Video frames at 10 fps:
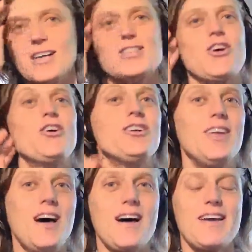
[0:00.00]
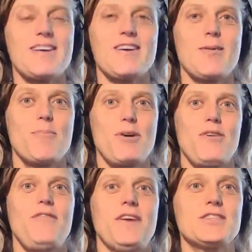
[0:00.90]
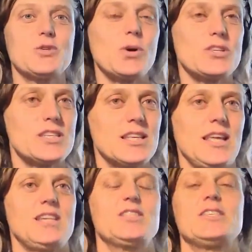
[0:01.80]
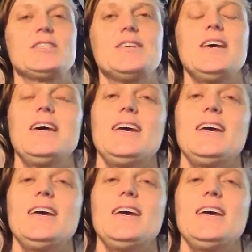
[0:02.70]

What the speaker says: I don't like perfect squats and lunges